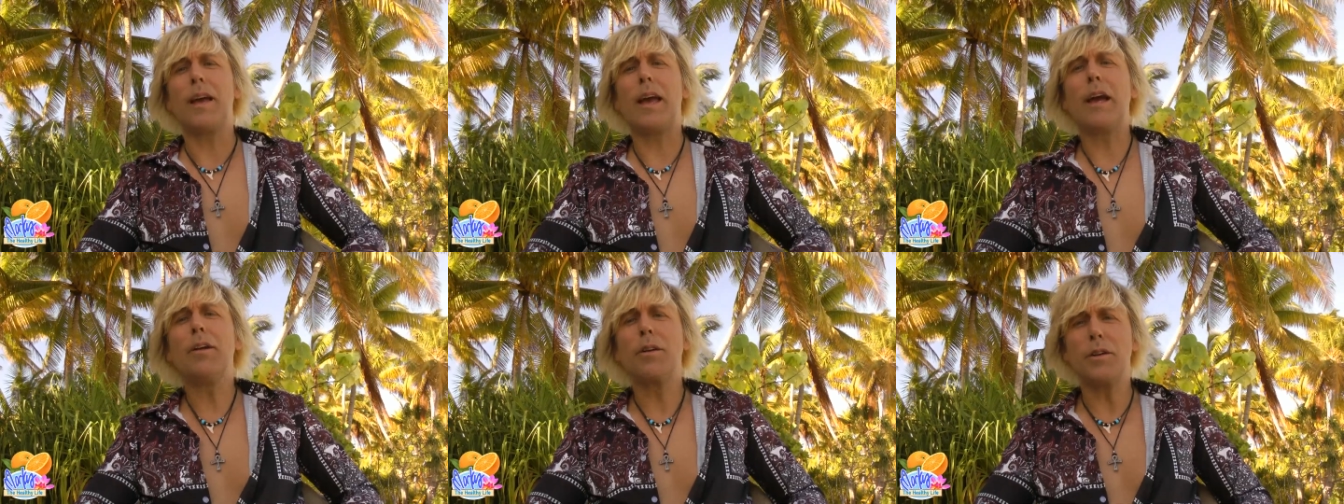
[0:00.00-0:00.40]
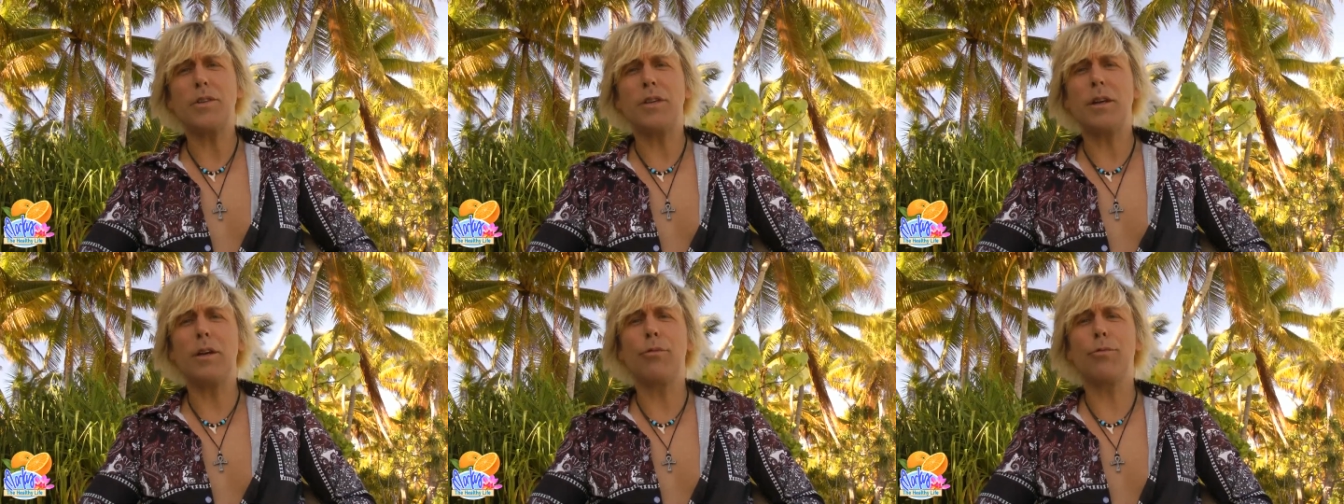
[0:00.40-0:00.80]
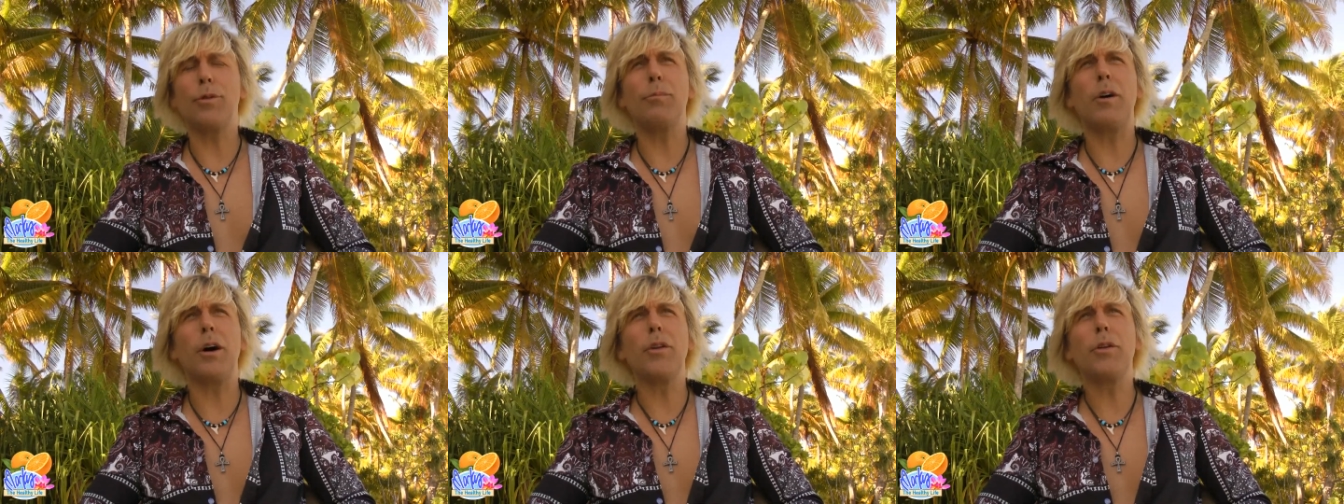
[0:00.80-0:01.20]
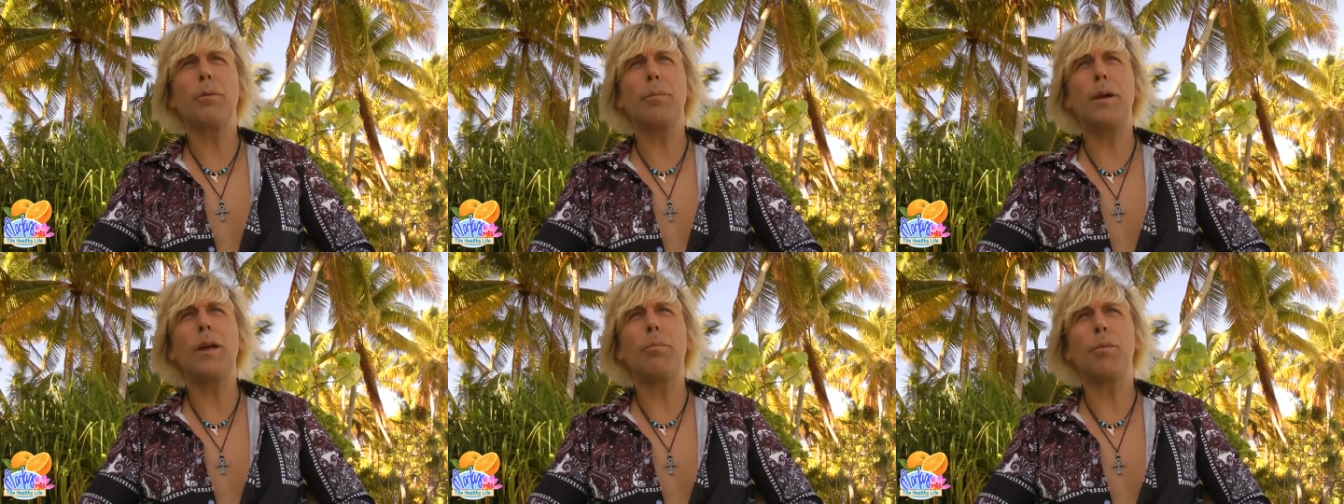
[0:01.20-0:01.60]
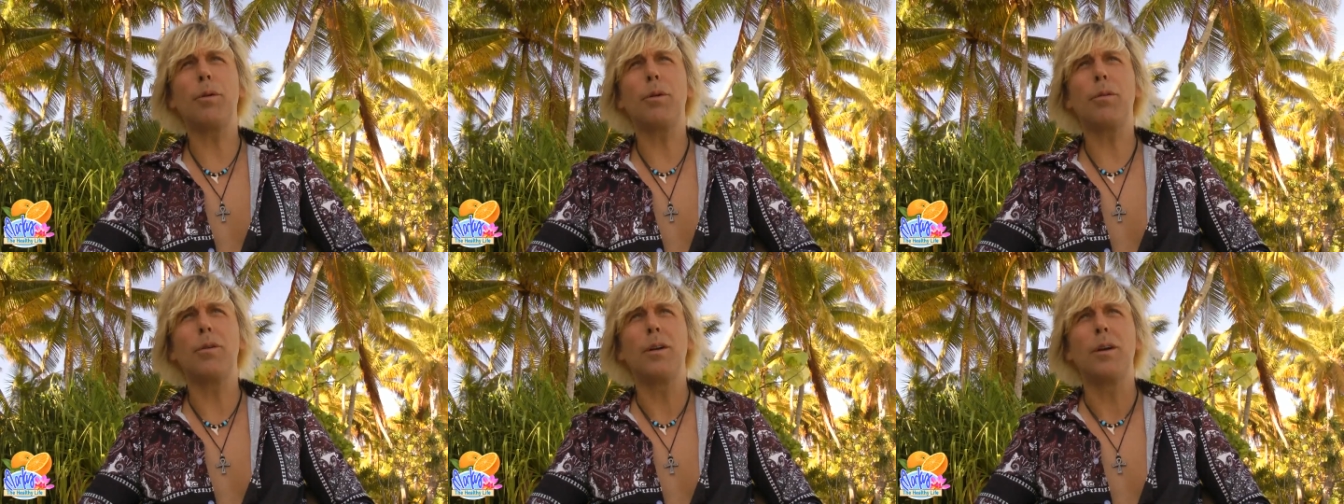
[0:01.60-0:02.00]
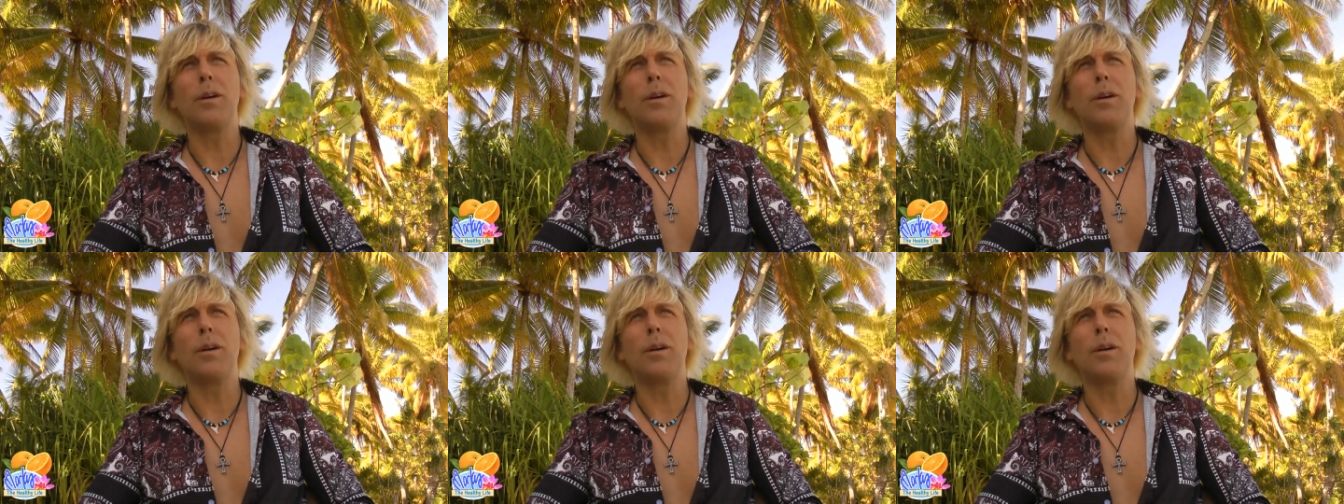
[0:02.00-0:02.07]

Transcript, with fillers: energy from other people